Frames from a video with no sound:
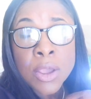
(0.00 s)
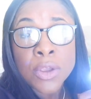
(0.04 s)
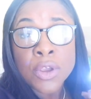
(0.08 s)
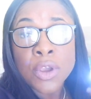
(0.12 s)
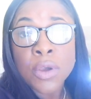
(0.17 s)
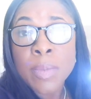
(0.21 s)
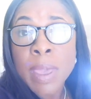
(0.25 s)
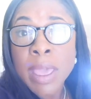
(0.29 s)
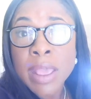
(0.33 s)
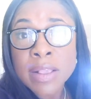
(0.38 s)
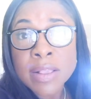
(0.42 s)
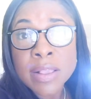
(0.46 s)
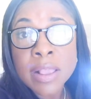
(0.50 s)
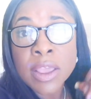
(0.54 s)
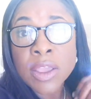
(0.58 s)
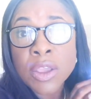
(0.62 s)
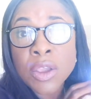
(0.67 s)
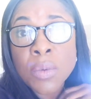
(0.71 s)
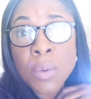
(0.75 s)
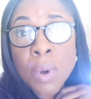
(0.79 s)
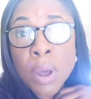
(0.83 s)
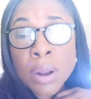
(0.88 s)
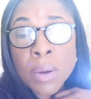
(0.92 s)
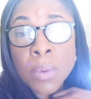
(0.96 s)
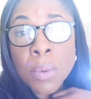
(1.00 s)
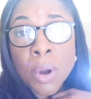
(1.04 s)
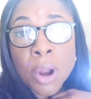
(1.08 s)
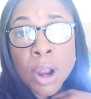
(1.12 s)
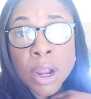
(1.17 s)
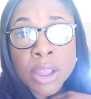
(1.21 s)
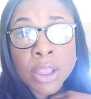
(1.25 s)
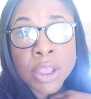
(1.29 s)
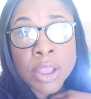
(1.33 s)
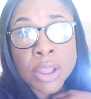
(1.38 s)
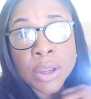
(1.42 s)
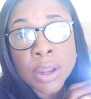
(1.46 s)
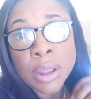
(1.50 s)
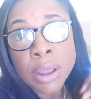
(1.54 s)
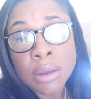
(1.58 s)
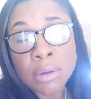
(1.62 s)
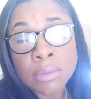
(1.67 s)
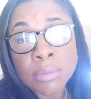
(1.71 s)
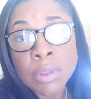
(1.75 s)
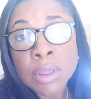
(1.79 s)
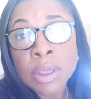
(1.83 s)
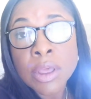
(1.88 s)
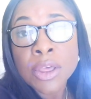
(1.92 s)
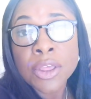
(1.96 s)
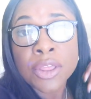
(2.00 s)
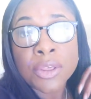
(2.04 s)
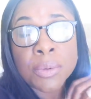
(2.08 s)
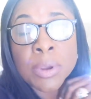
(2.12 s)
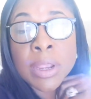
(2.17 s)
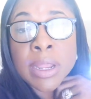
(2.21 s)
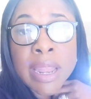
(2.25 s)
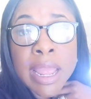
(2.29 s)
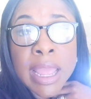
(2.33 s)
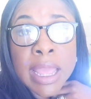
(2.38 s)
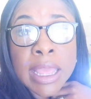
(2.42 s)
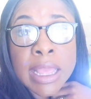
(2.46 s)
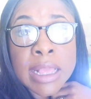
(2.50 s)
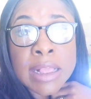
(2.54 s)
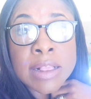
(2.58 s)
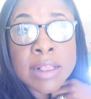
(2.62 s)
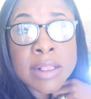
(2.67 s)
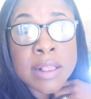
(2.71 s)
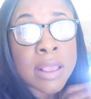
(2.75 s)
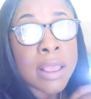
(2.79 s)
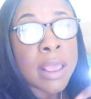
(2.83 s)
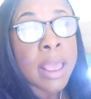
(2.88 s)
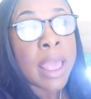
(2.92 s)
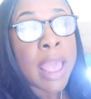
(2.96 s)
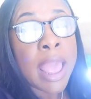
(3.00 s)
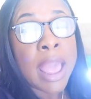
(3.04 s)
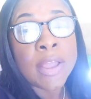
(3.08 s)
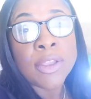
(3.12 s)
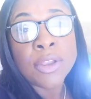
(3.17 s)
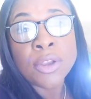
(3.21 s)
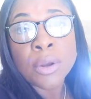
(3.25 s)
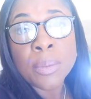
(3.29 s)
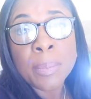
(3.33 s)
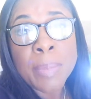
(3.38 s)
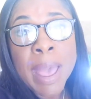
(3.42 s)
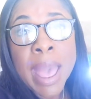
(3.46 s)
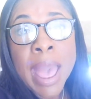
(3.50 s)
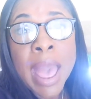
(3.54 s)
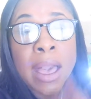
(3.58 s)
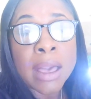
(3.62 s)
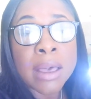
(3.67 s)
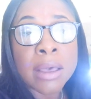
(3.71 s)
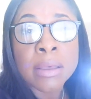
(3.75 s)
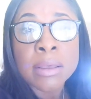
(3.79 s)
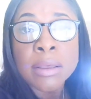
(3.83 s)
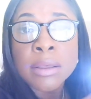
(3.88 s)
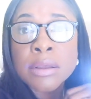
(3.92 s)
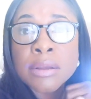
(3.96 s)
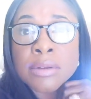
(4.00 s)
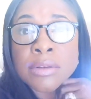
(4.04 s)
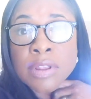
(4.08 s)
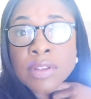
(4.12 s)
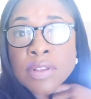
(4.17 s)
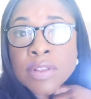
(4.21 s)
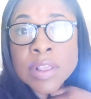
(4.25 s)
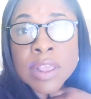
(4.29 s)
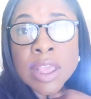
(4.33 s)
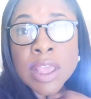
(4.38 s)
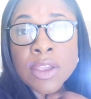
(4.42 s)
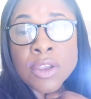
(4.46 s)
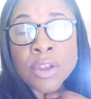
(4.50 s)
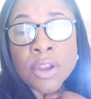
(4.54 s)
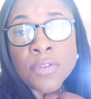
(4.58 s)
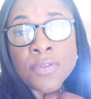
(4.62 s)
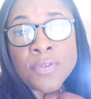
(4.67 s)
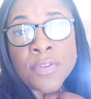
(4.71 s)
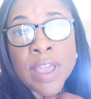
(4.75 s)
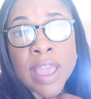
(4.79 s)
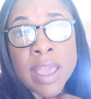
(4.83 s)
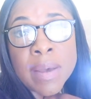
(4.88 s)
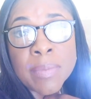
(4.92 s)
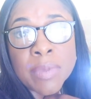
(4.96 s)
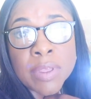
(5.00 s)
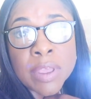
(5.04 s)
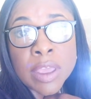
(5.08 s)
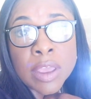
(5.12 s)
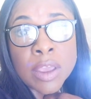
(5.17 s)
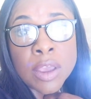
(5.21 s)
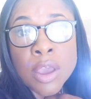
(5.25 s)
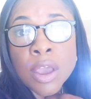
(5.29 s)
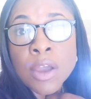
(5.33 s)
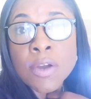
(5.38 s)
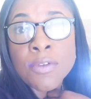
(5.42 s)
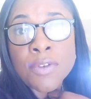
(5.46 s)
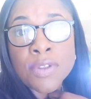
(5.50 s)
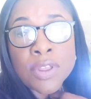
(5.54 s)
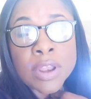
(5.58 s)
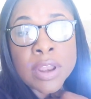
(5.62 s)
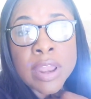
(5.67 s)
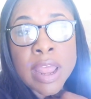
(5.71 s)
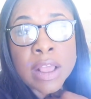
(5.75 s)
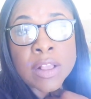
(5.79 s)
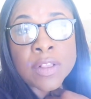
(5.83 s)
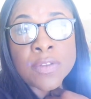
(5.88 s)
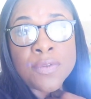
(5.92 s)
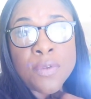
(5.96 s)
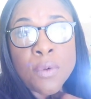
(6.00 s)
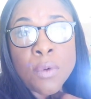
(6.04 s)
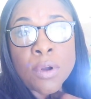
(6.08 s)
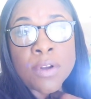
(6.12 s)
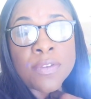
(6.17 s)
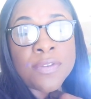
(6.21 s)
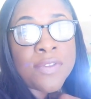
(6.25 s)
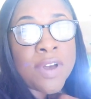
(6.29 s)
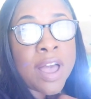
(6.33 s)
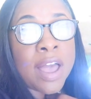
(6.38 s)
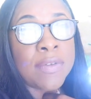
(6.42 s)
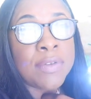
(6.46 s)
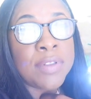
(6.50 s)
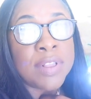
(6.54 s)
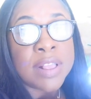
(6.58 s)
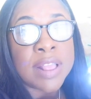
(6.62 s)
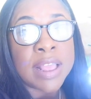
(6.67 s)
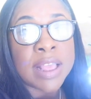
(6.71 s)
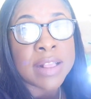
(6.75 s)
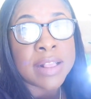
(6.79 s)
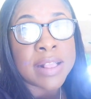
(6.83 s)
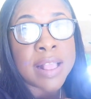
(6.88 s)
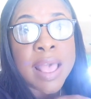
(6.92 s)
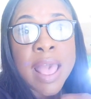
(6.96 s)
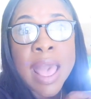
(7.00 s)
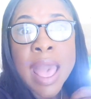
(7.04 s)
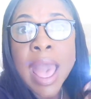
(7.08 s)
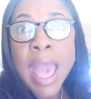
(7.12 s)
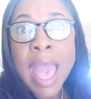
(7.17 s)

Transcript: You may say you want to work, 3 days and you're back to seeing your family for the next 4, 5, 6,